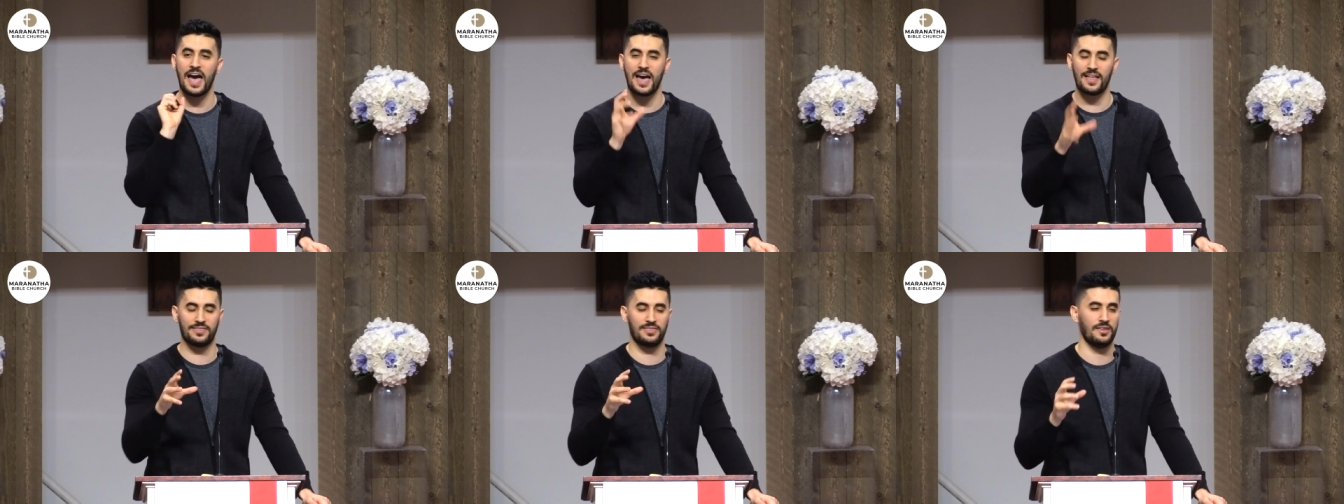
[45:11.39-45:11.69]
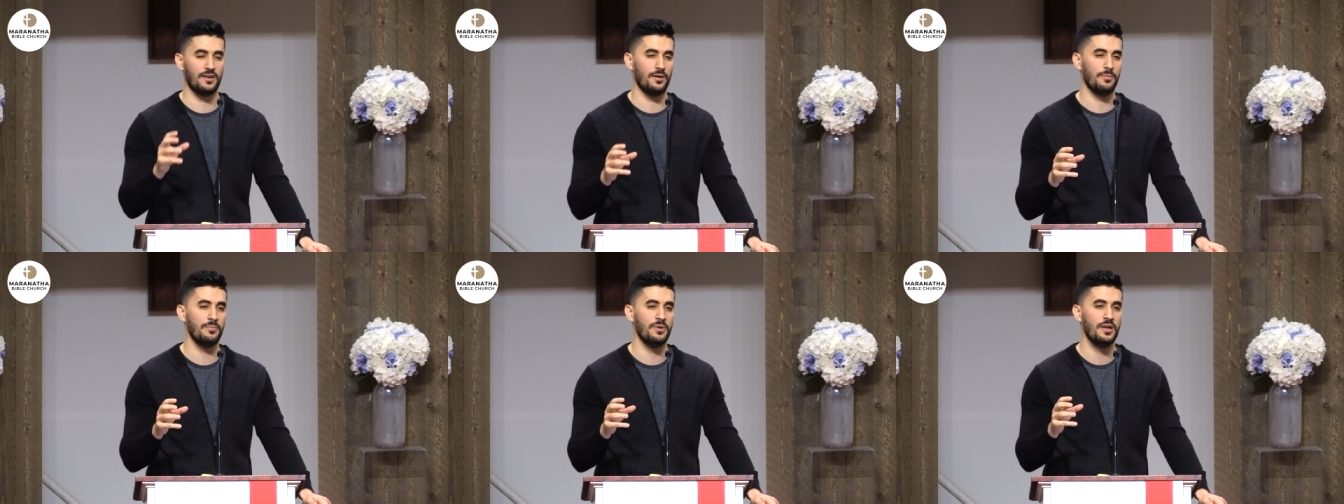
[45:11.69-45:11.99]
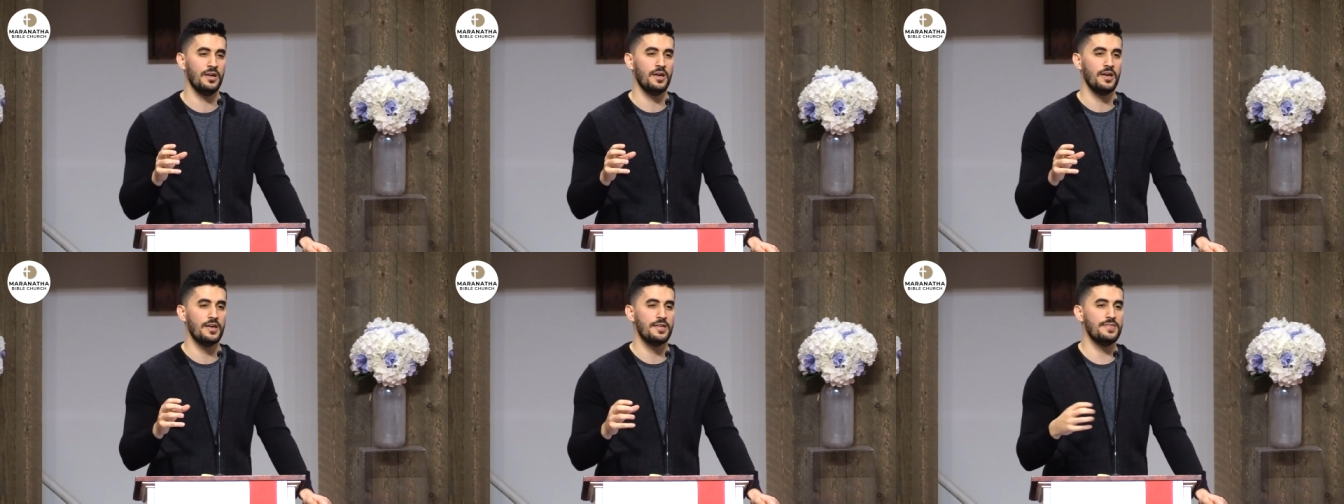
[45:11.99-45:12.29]
at them
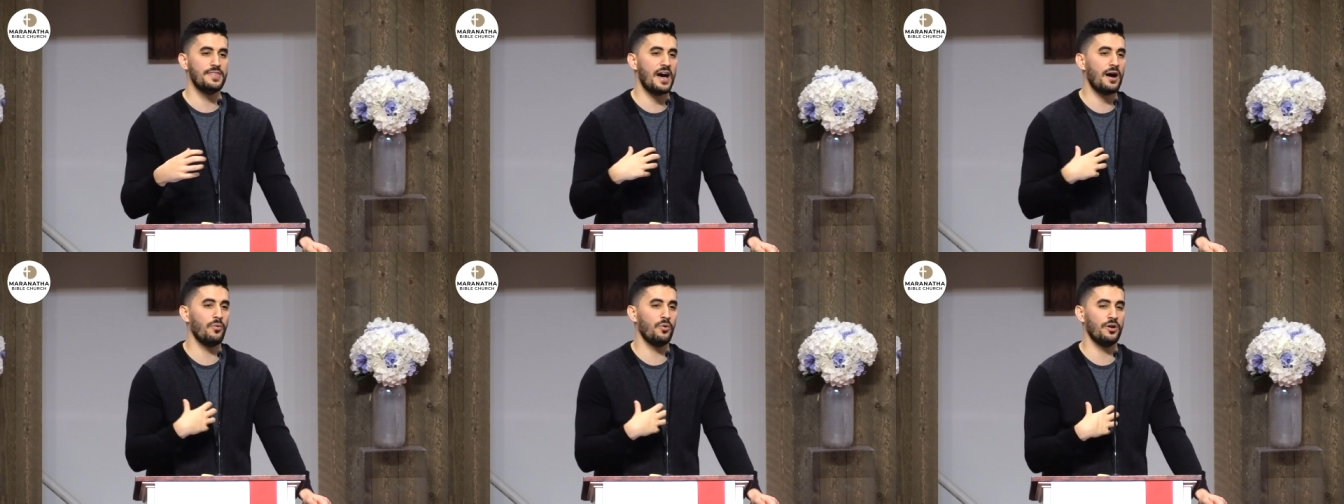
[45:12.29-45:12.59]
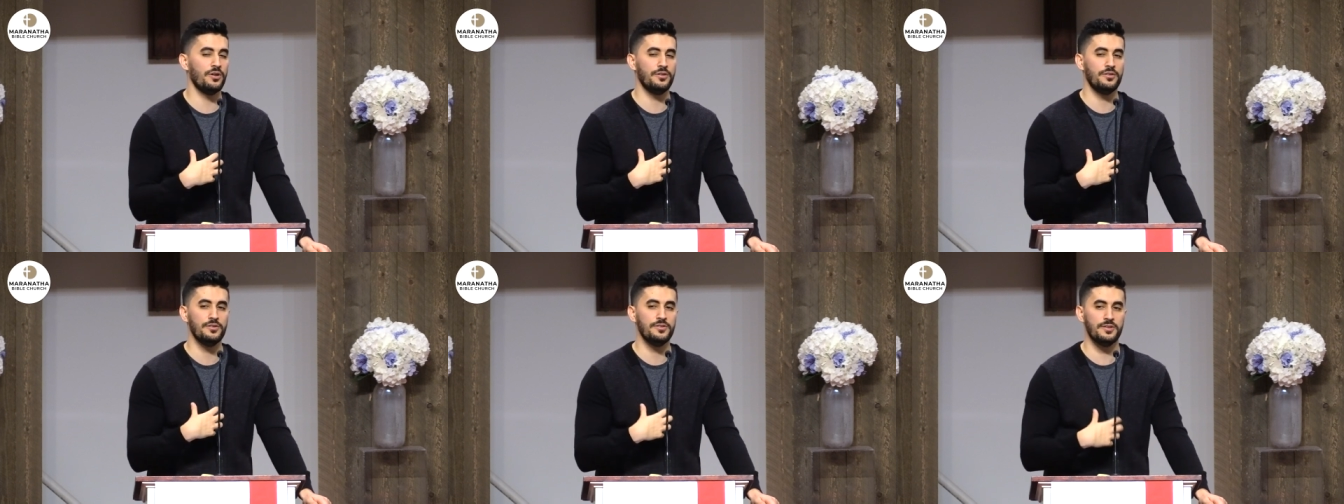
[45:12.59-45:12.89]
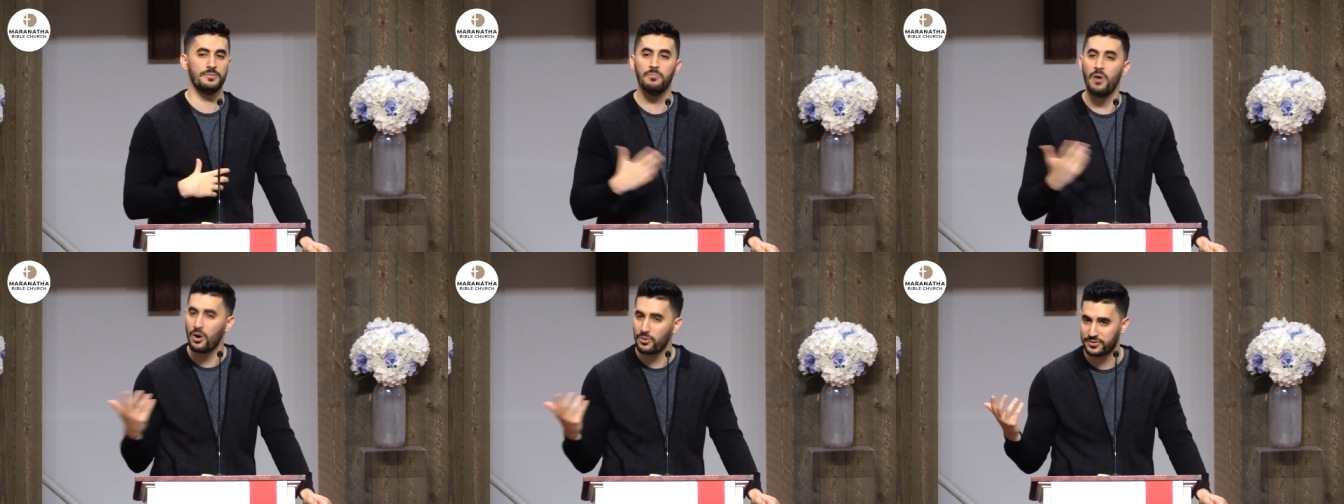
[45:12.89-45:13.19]
that would
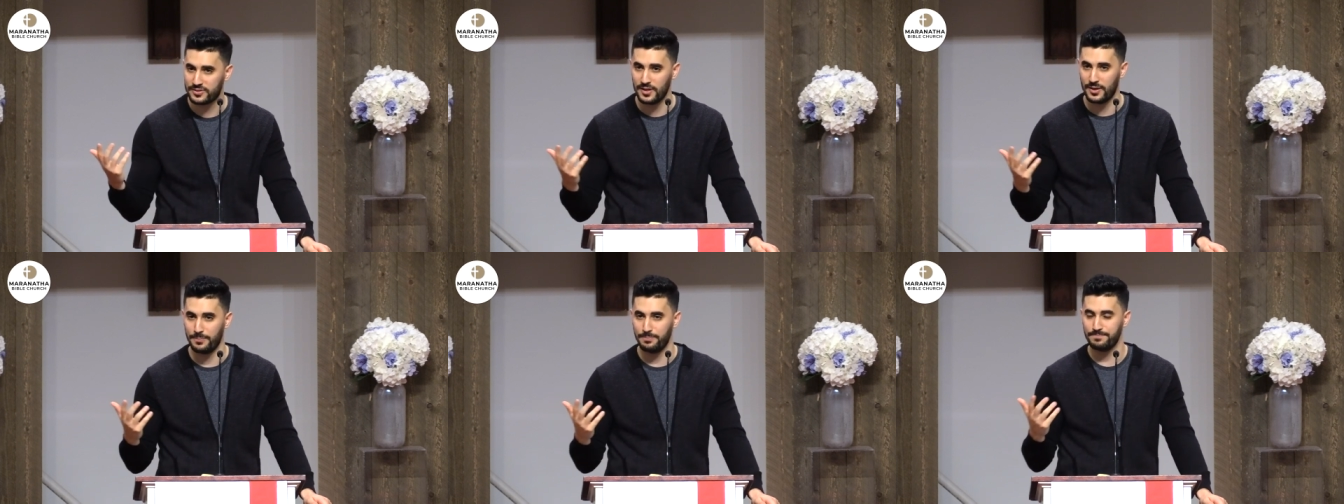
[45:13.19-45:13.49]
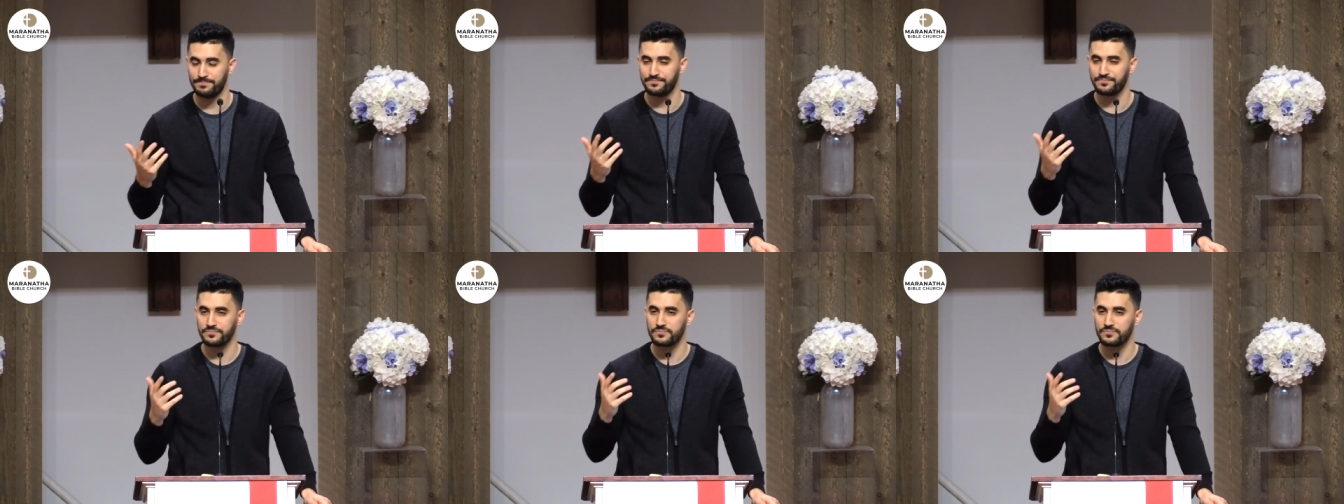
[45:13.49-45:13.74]
demote them